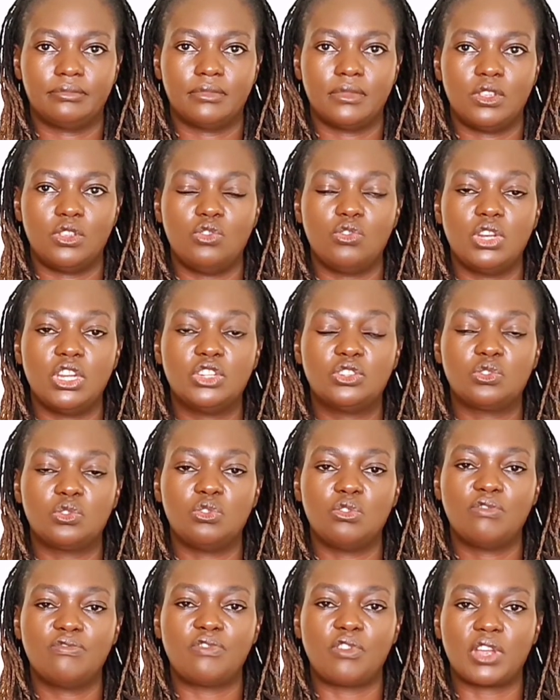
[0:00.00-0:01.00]
you need to
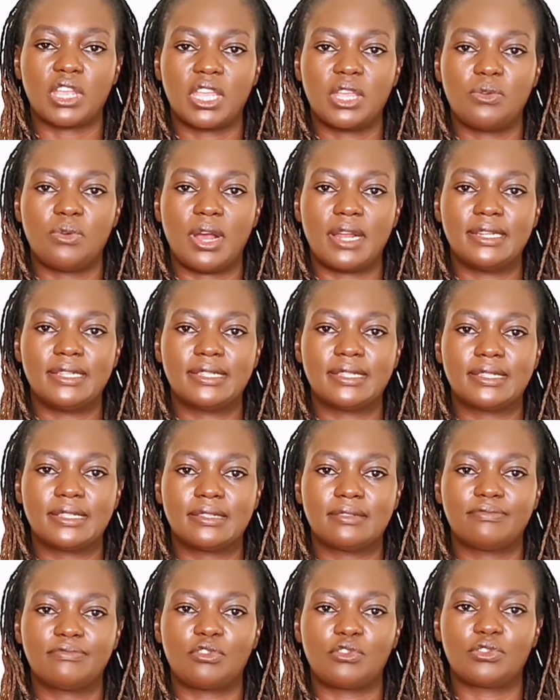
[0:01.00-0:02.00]
look for
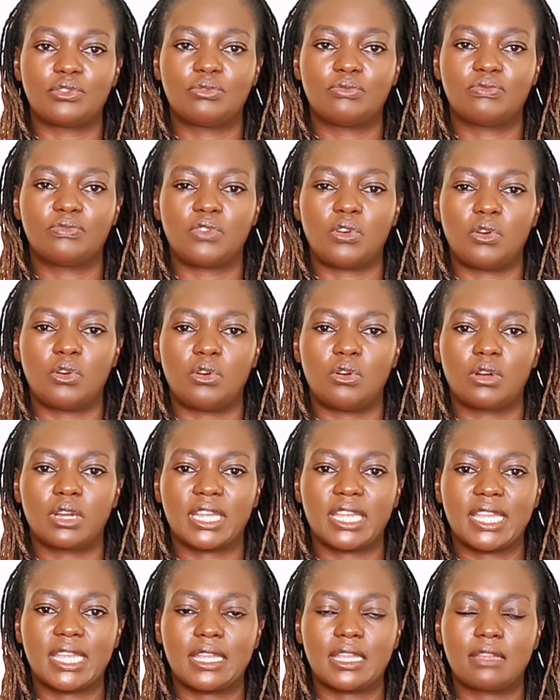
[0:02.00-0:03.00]
keywords
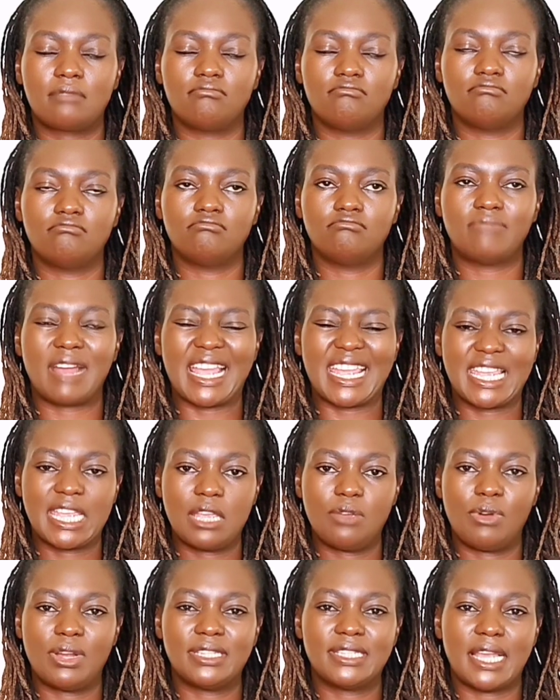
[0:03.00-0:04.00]
for by
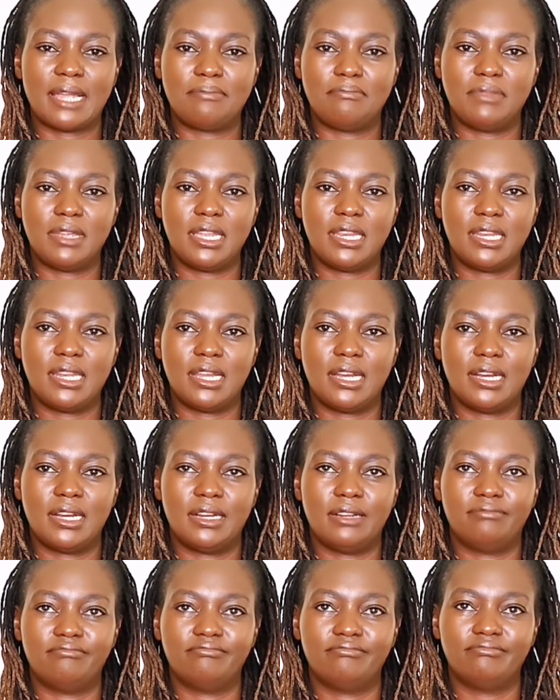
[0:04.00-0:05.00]
keywords, I mean,
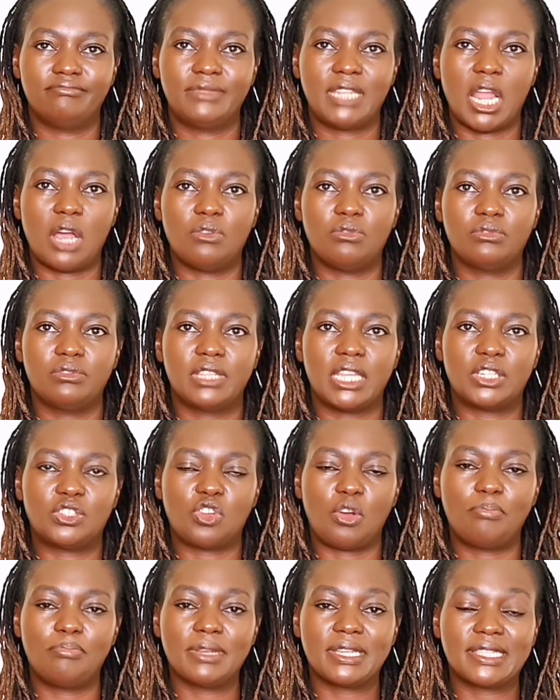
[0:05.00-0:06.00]
now the
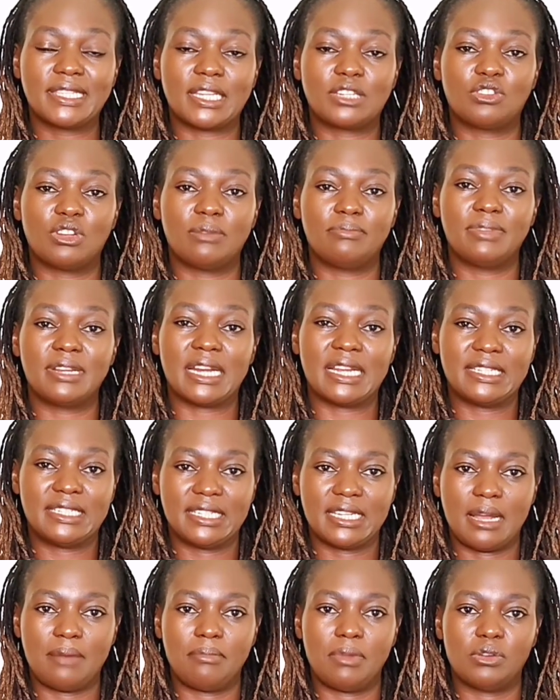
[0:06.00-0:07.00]
topics that you'll be
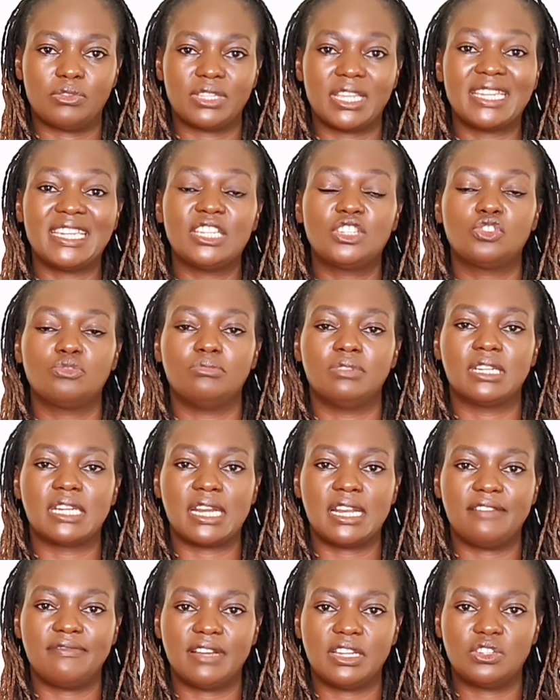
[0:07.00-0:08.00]
writing about, they need to be
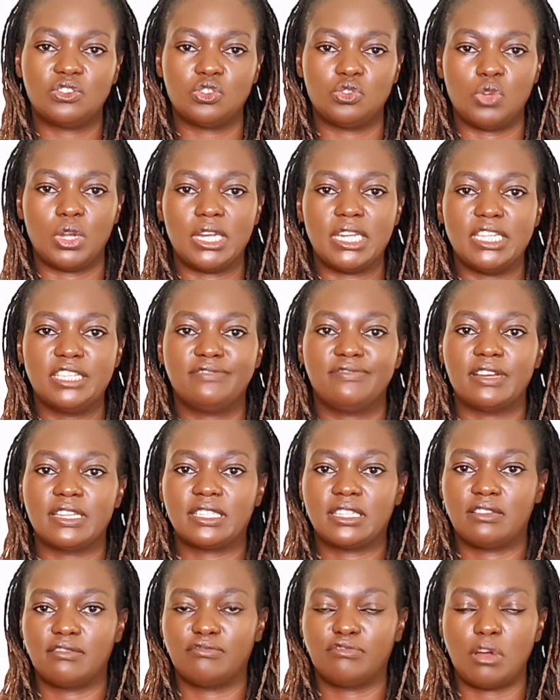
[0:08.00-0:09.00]
relevant to your niche
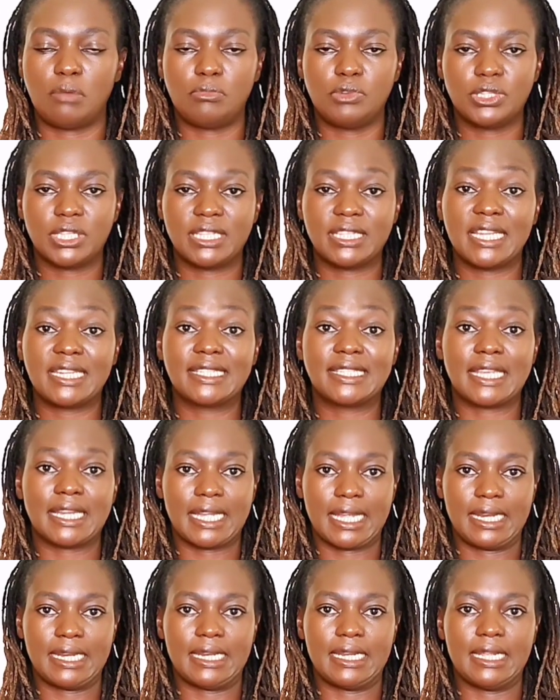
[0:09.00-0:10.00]
first and foremost. And then
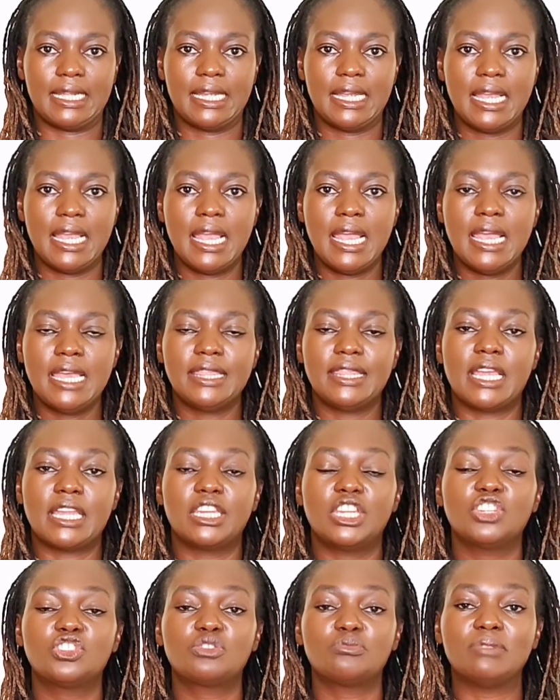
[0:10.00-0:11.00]
secondly, they
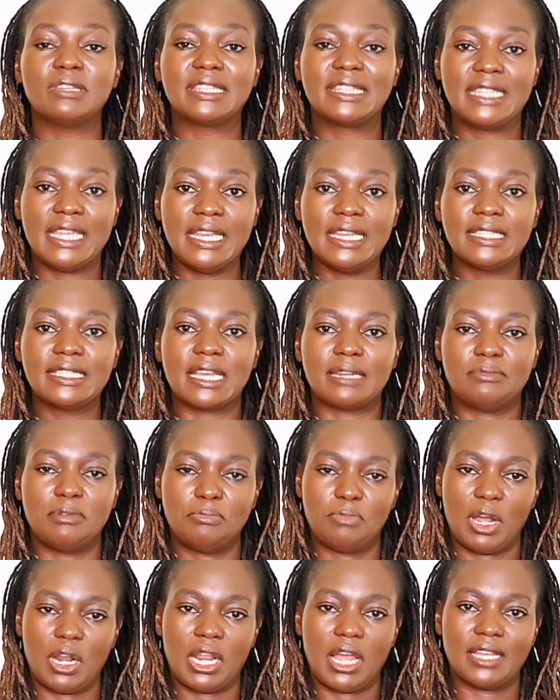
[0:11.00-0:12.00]
need to be things that
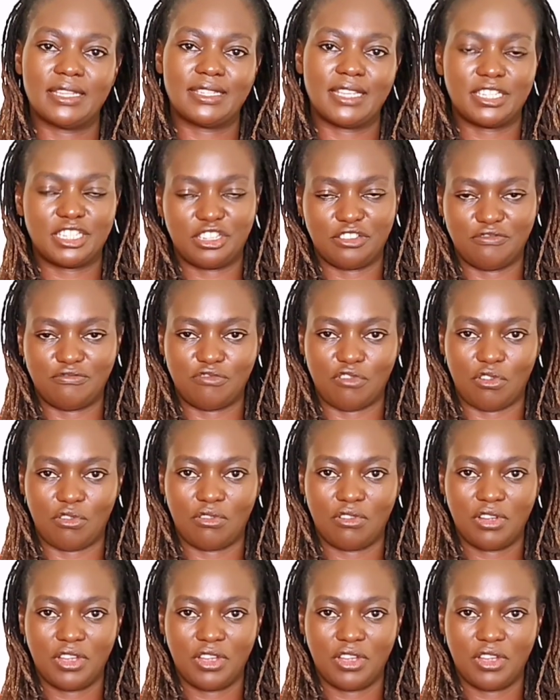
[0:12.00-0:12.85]
people are searching for.